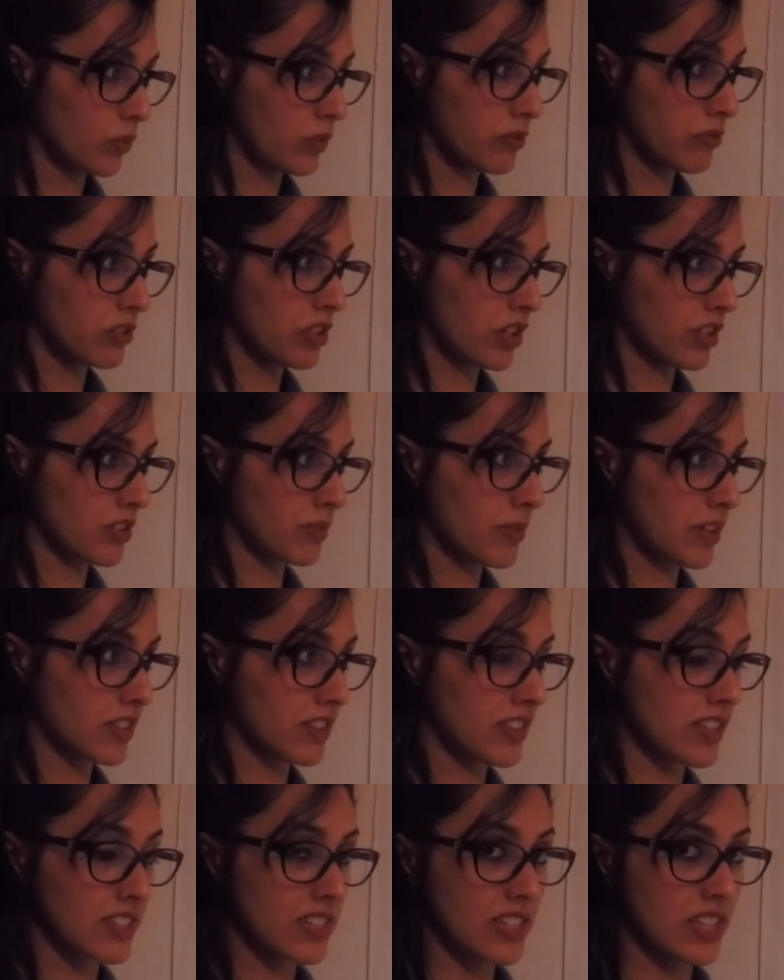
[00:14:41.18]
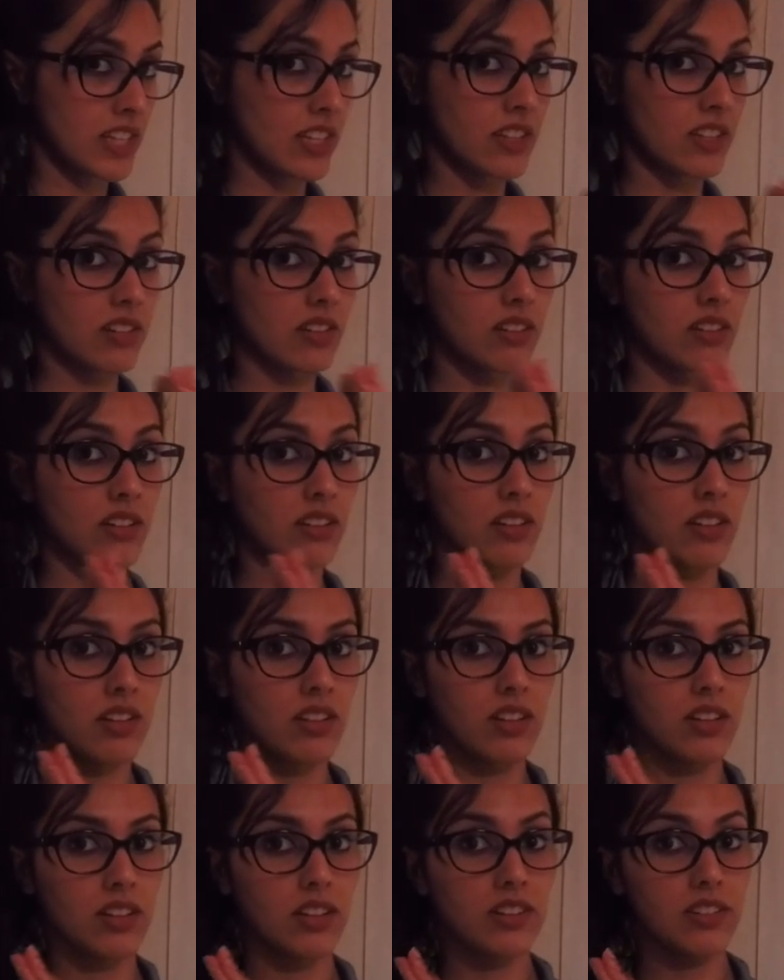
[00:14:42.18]
we've talked about this in
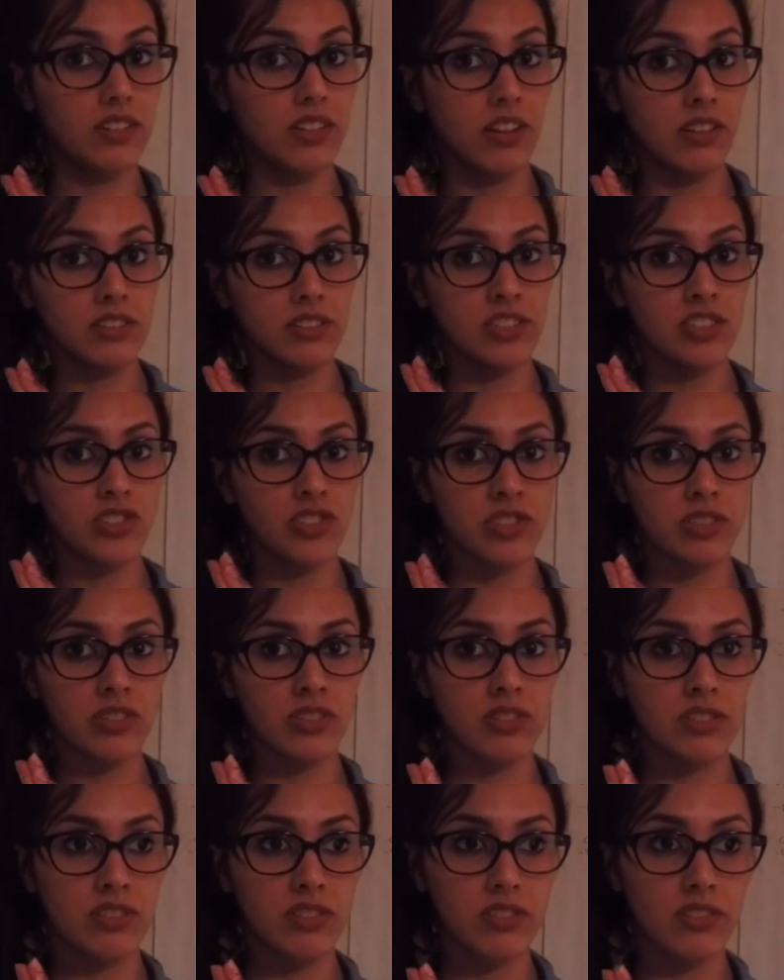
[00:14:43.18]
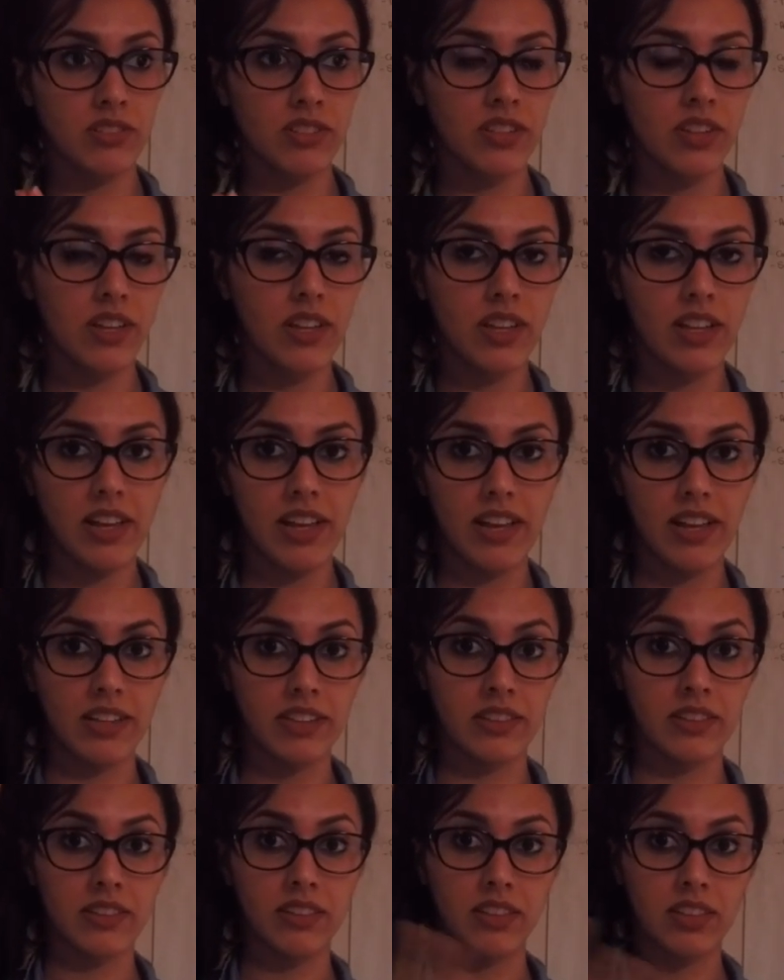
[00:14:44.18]
tongue lesions
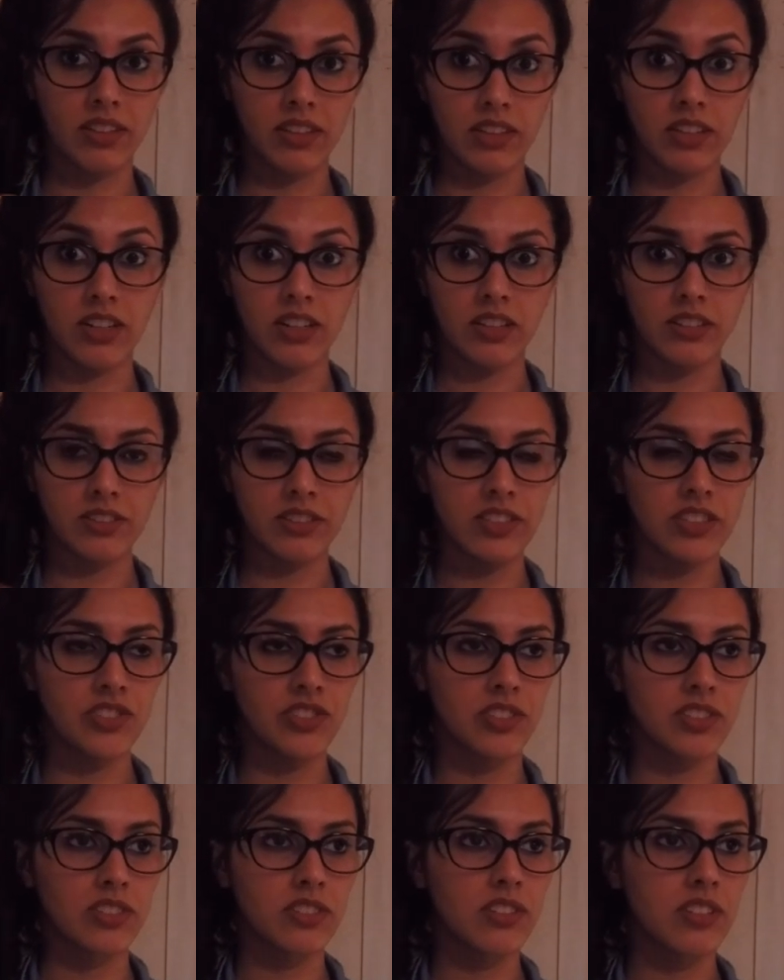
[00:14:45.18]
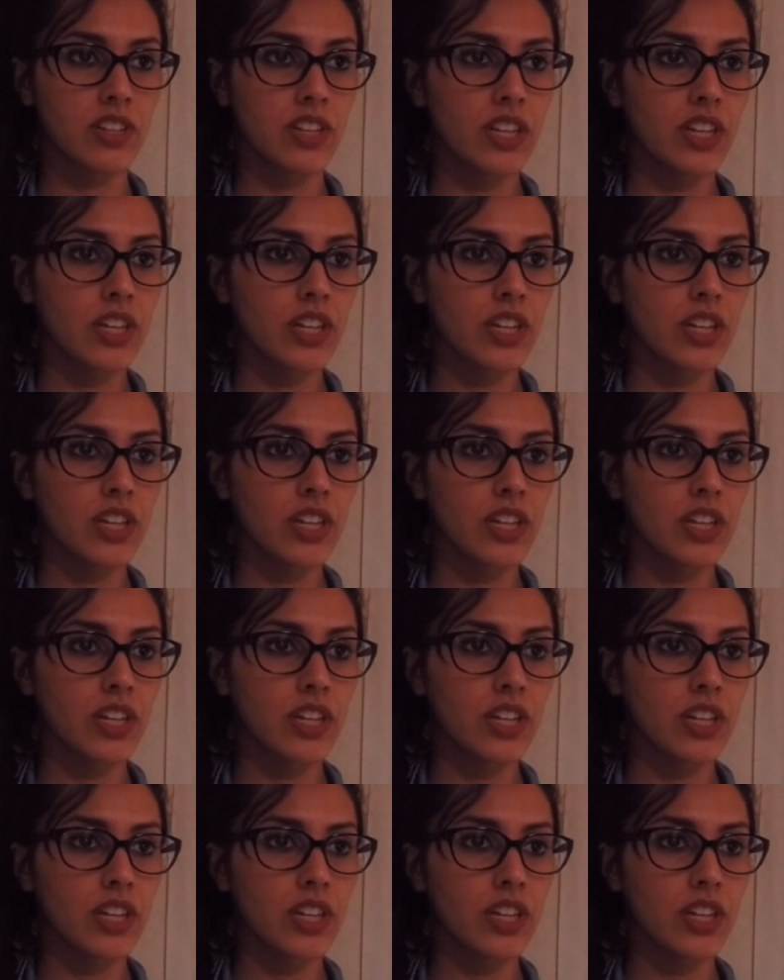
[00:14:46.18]
and the colored lesions.